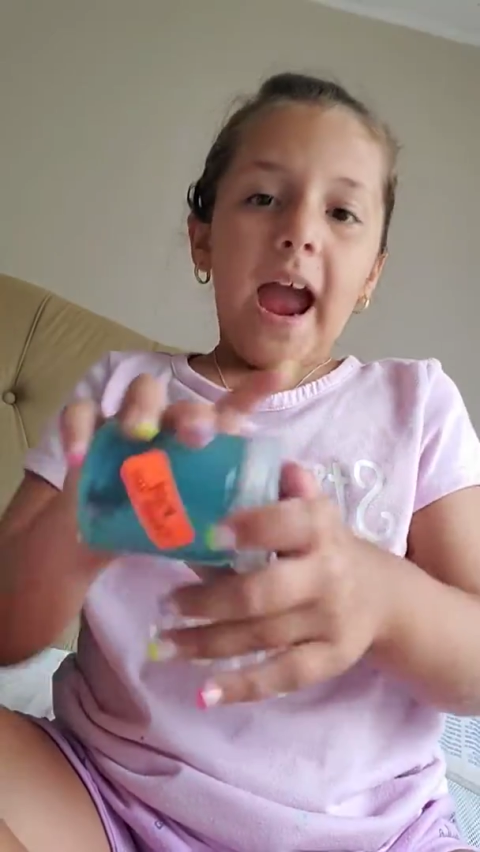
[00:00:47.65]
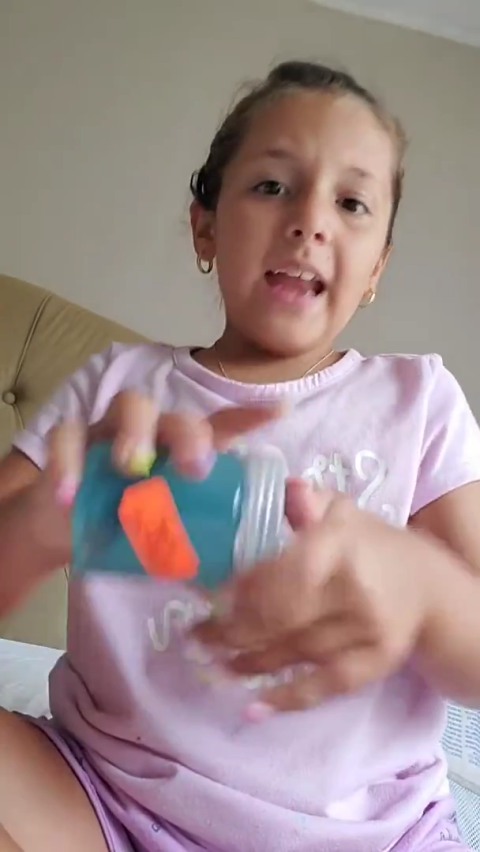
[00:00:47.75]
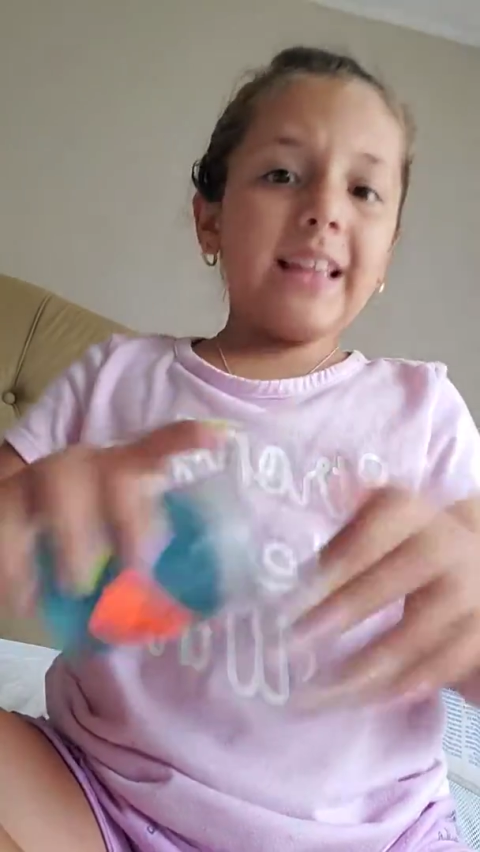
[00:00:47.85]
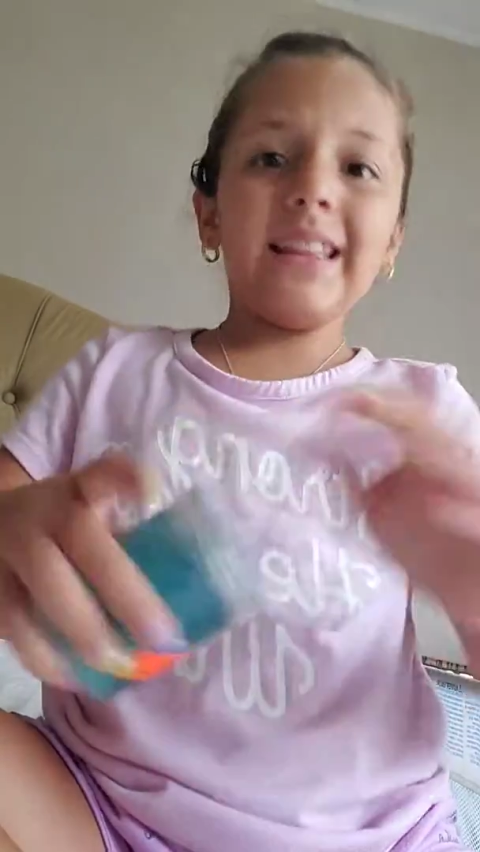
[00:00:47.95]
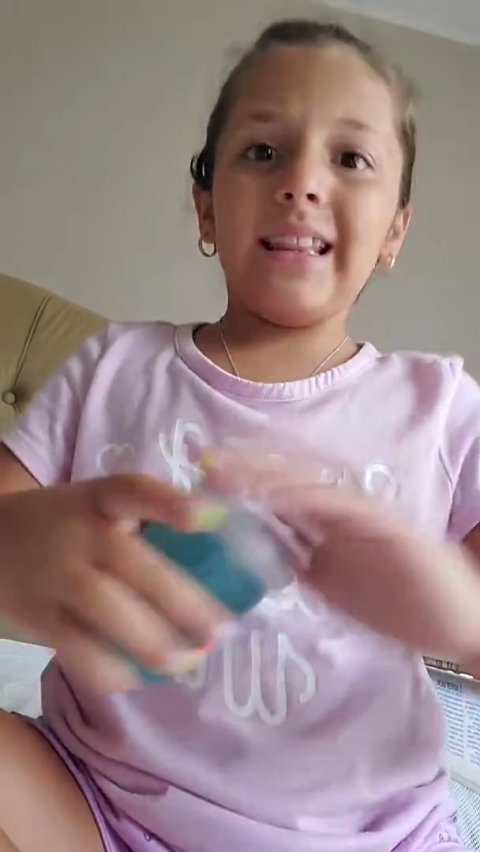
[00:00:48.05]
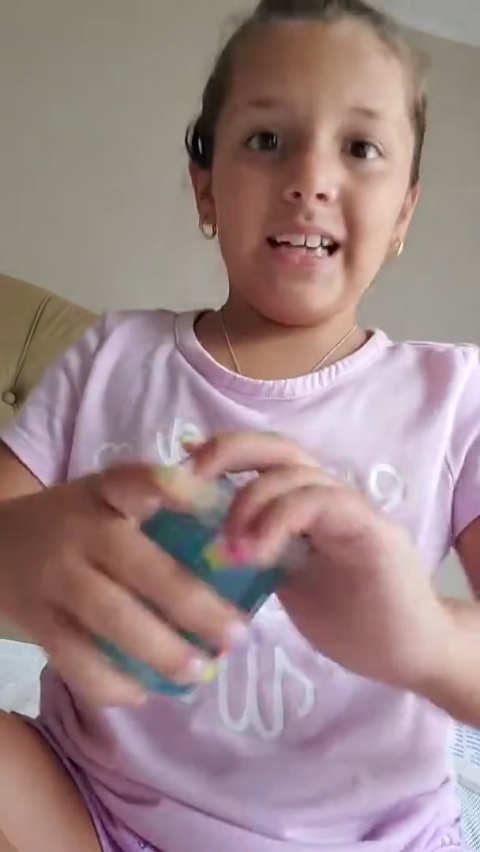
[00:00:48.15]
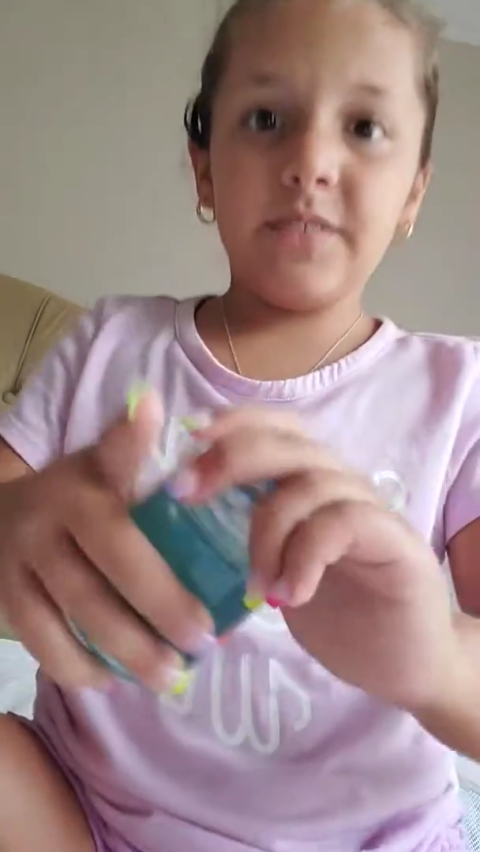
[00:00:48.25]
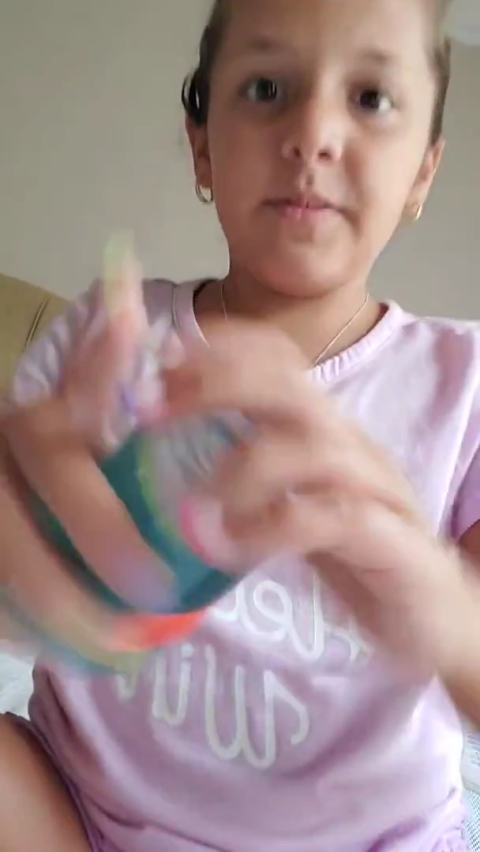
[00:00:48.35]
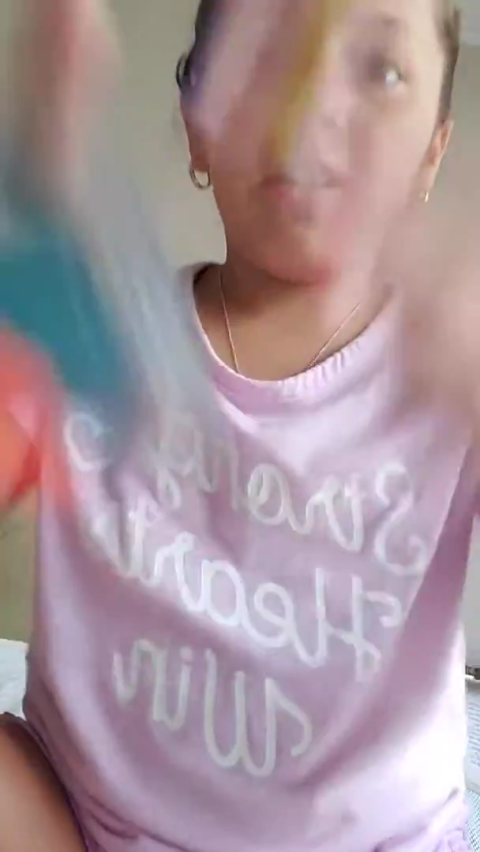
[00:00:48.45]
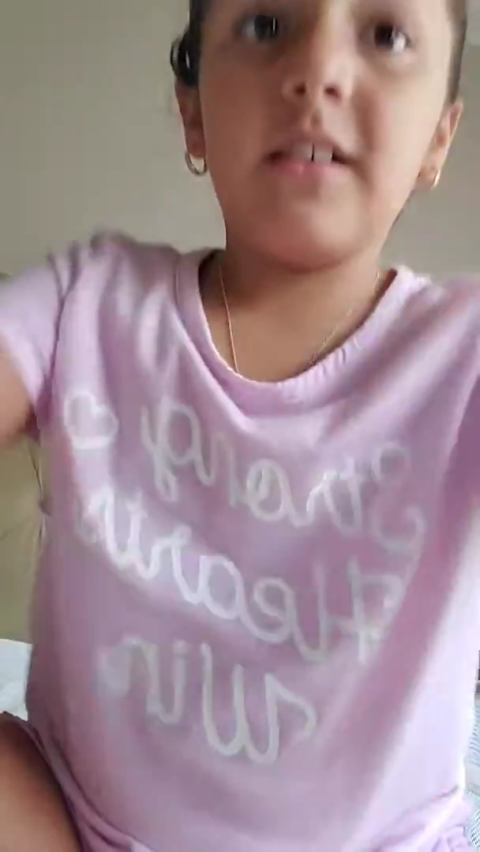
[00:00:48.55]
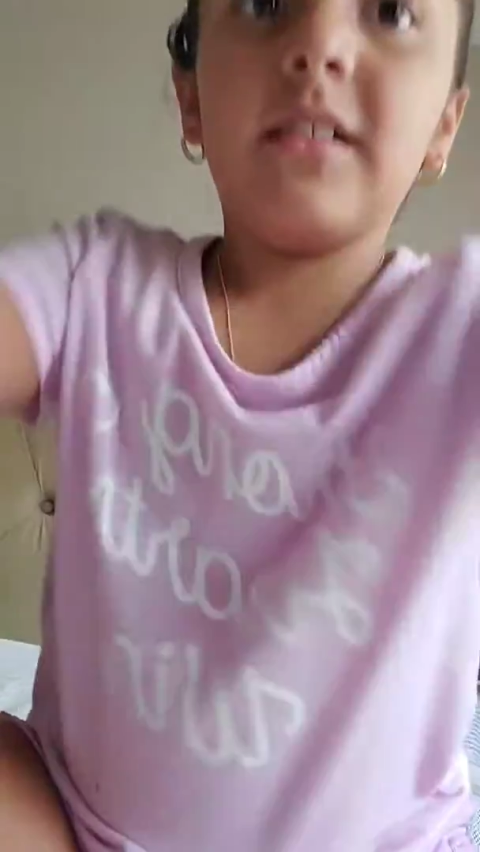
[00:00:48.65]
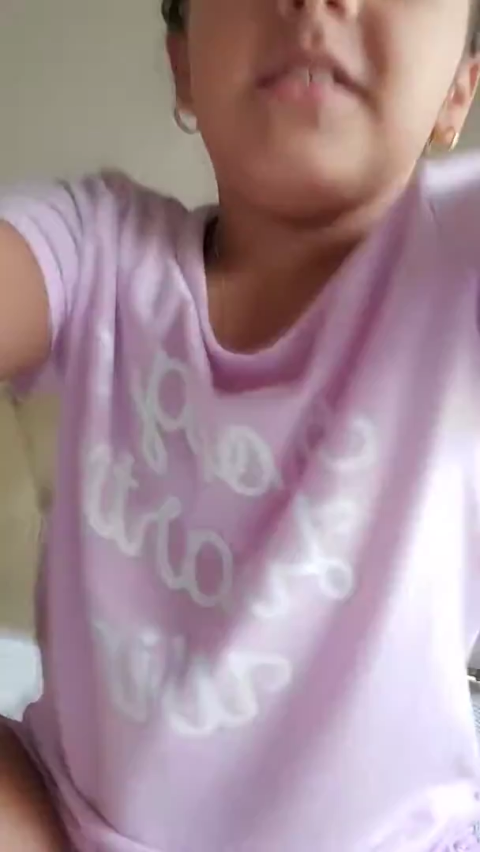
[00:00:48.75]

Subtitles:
And last but not